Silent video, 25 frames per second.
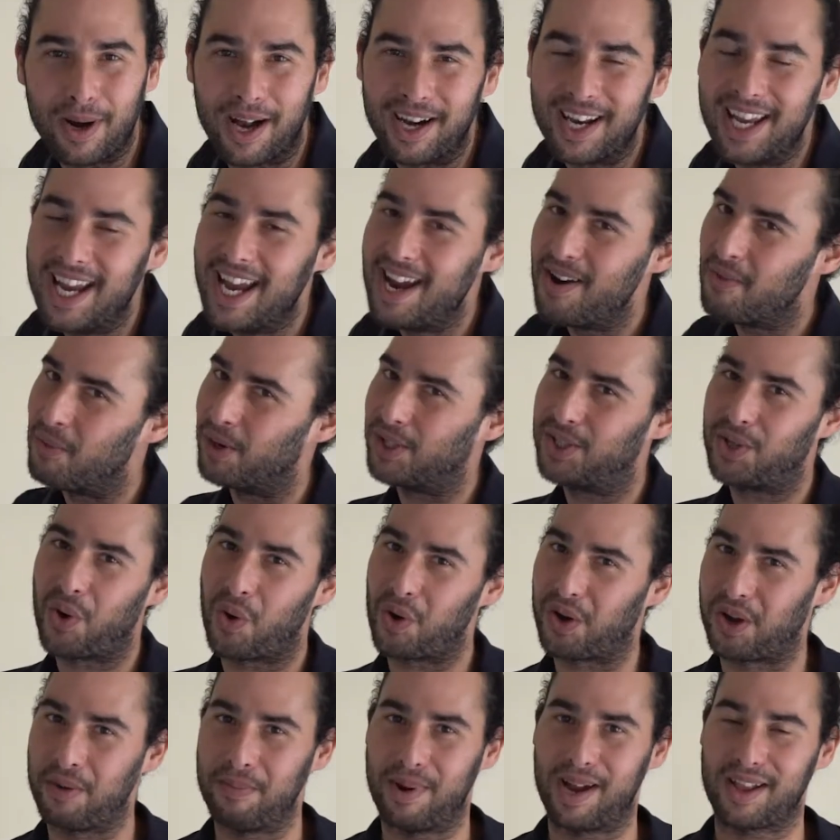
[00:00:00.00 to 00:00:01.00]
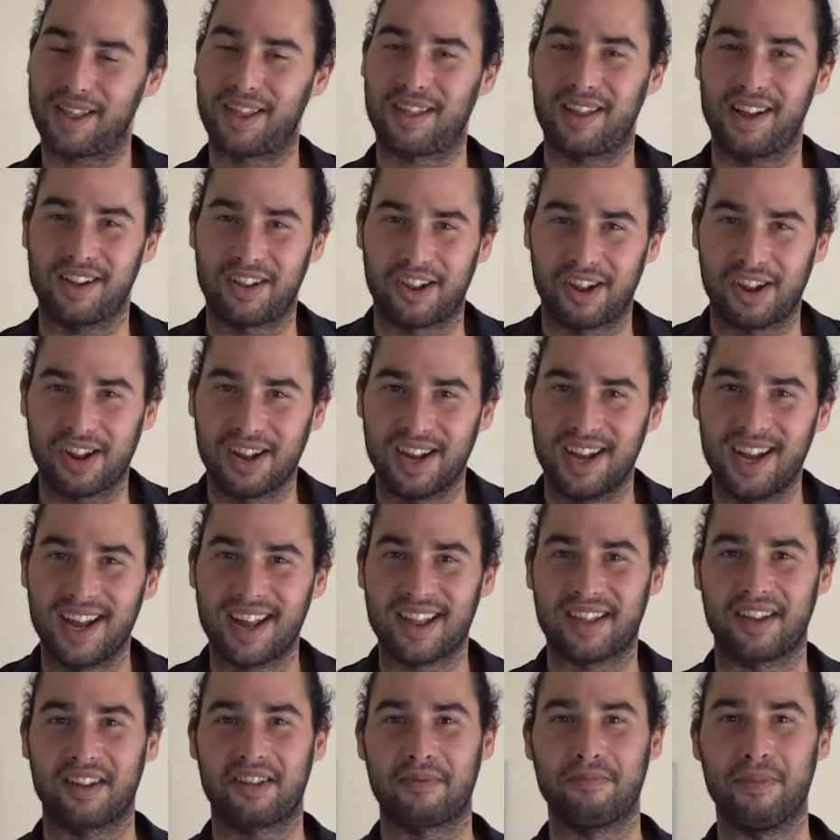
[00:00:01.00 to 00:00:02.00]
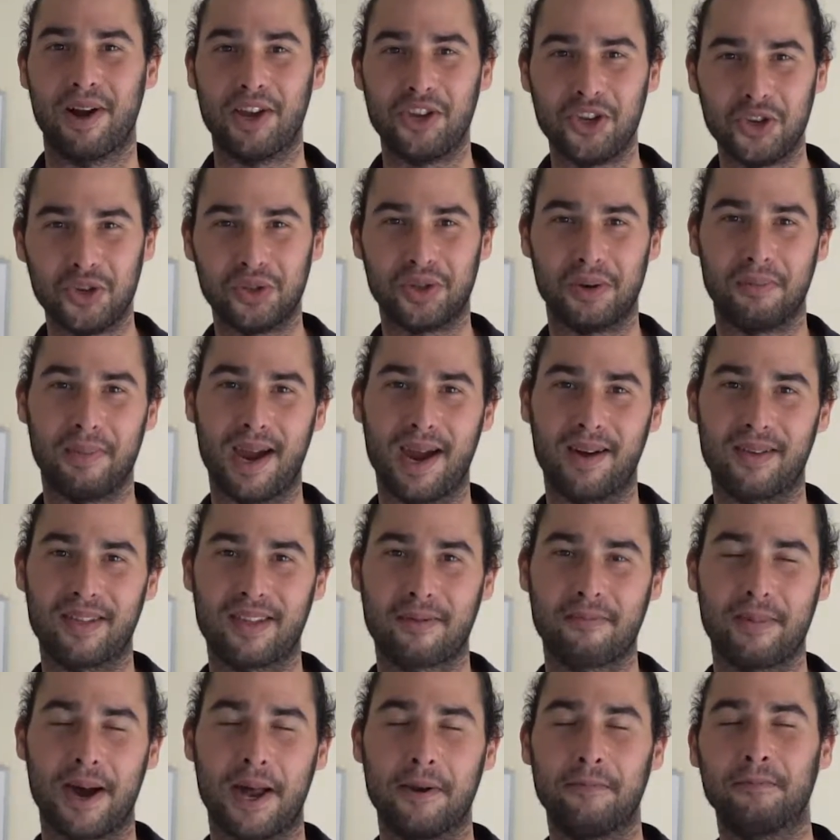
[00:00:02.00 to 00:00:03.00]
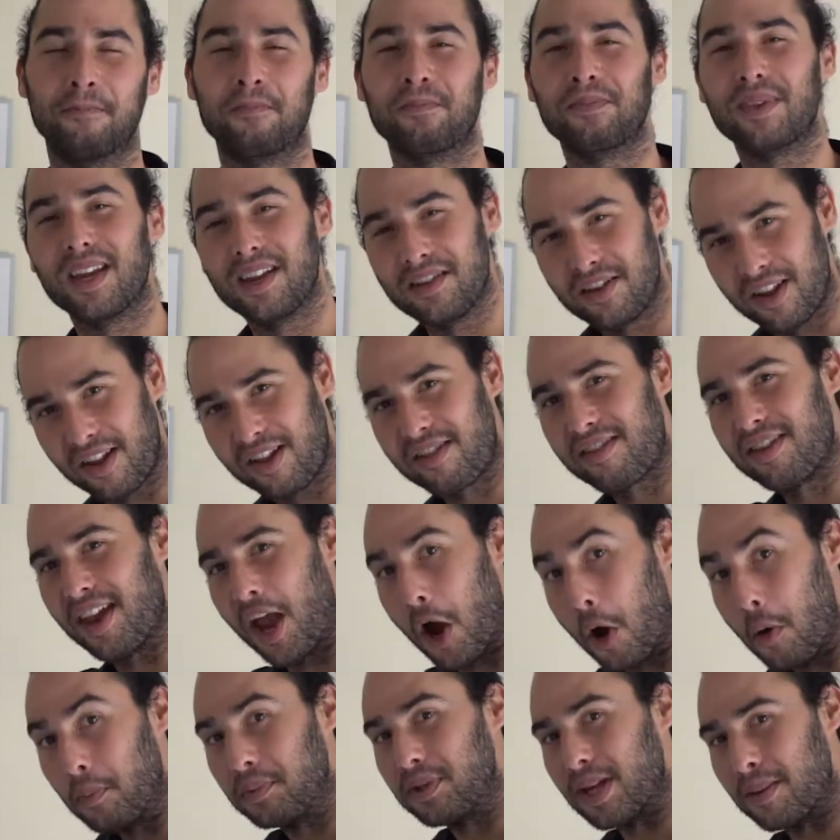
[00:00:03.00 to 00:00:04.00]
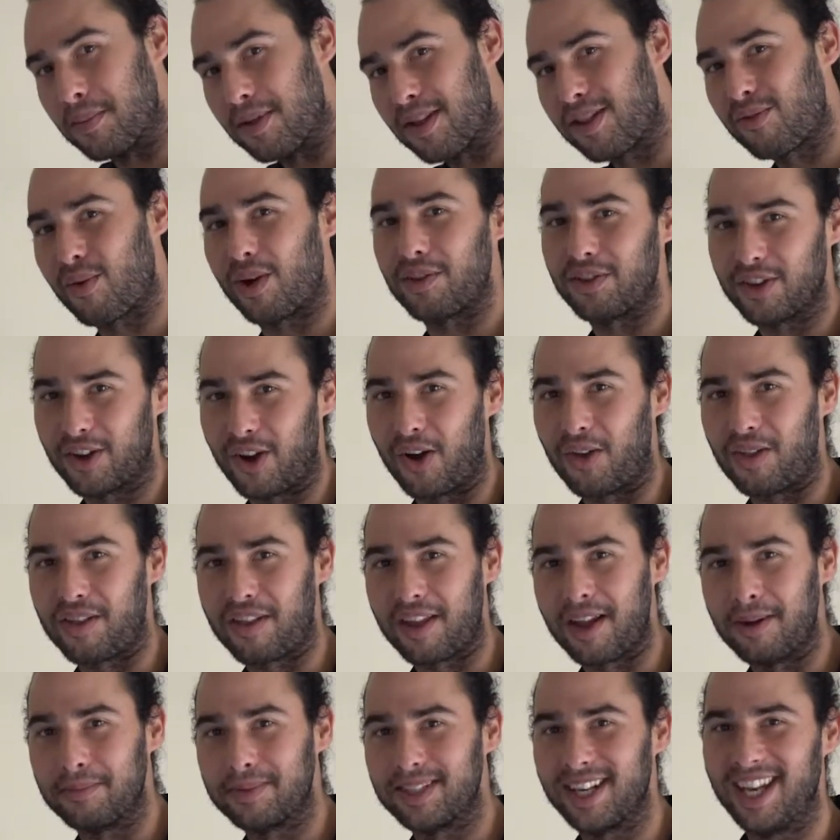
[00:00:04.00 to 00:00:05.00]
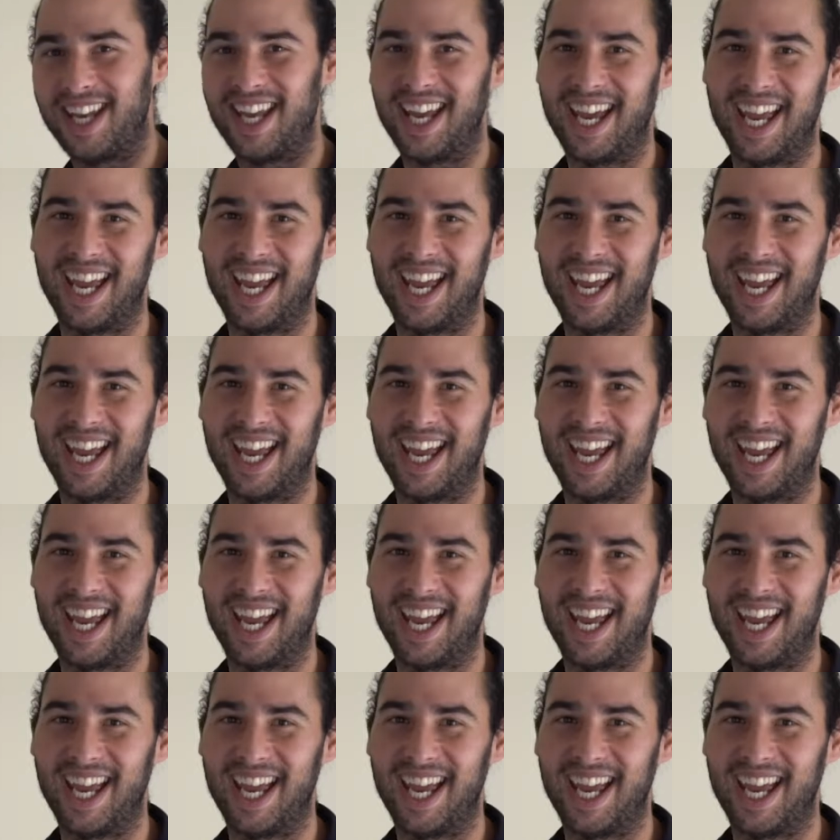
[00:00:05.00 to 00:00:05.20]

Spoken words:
but we're talking about such minute amounts, but just to help demonstrate the concept.